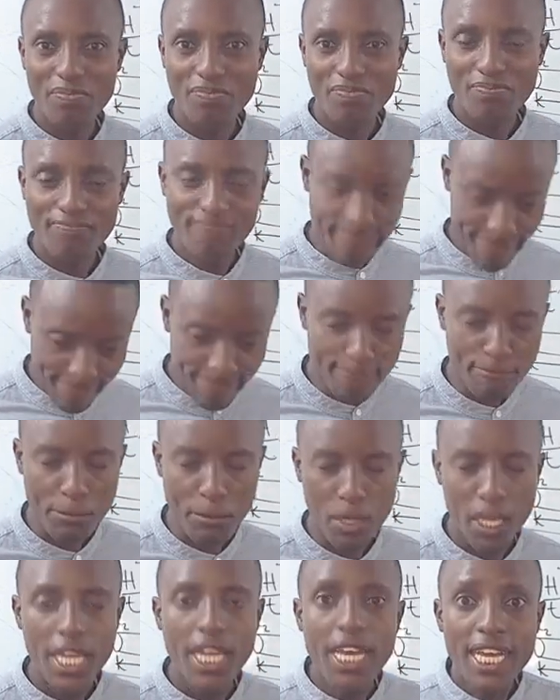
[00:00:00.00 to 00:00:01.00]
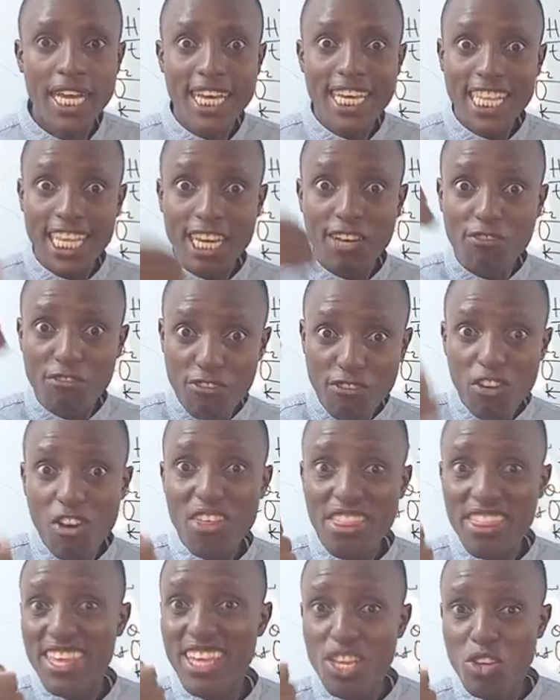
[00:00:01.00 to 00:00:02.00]
The
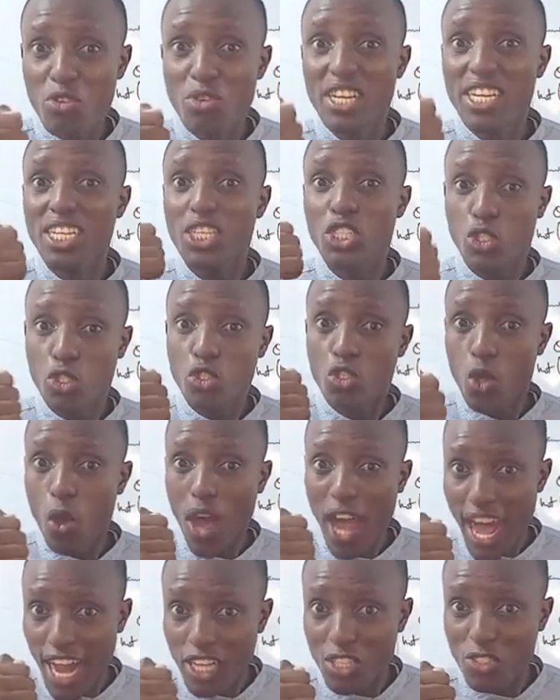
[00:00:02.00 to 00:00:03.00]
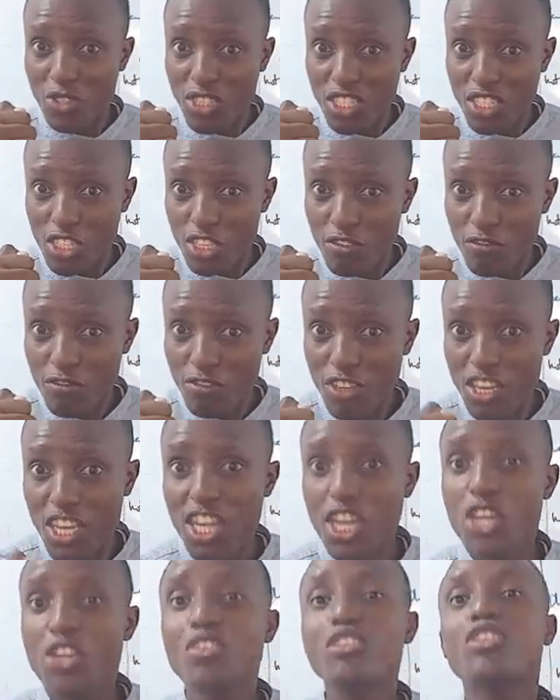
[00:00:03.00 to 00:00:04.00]
fourth thing you need to know actually, Chief,
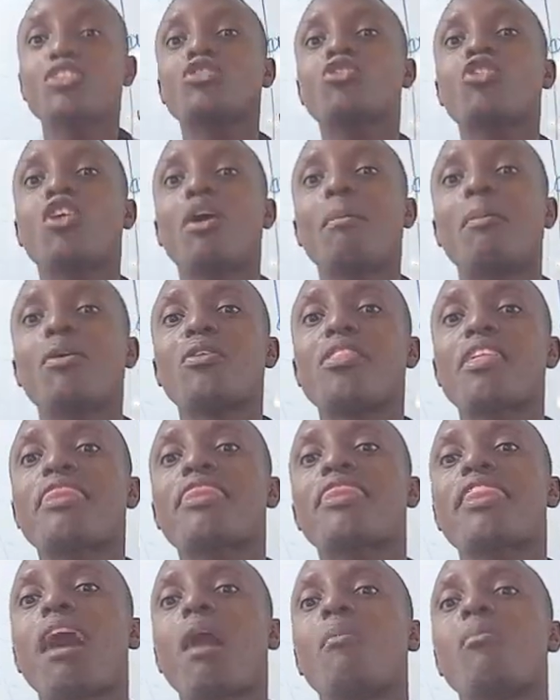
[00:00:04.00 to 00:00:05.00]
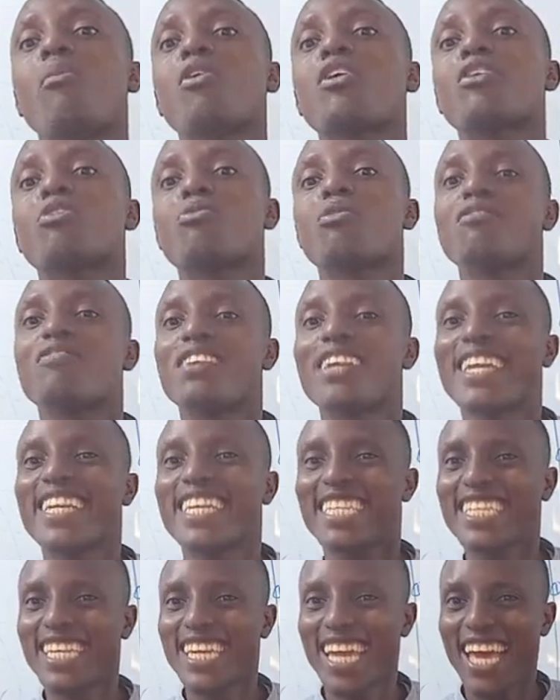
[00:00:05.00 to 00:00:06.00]
you need to know about the thermal
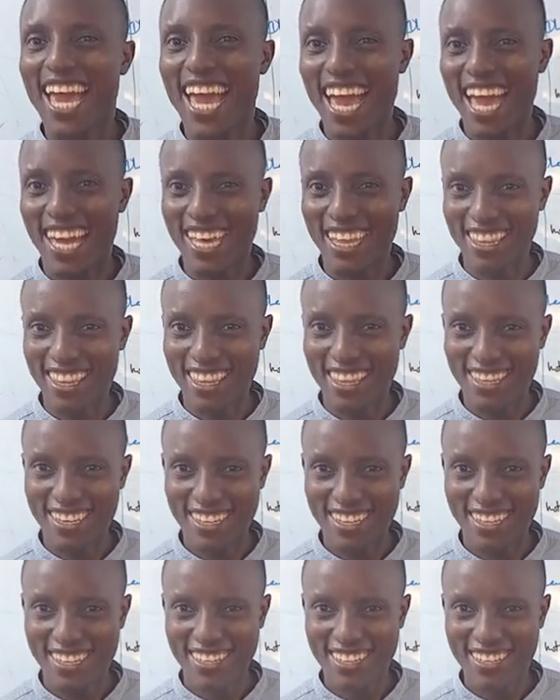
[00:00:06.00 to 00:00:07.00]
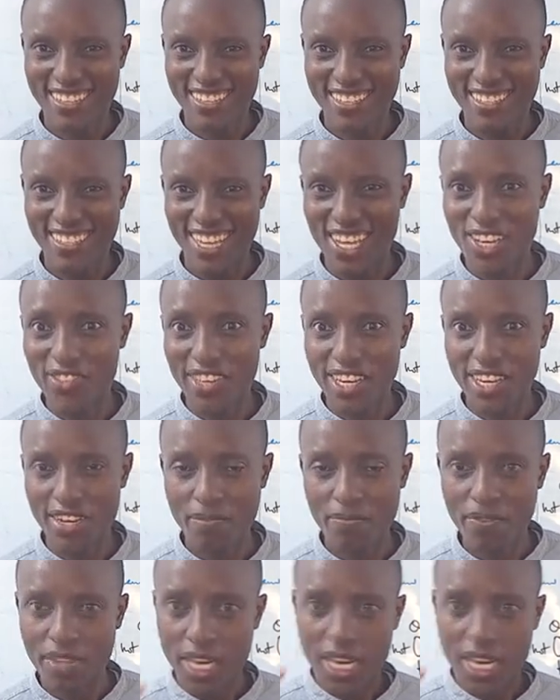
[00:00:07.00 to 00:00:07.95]
equivalent length. Are you there?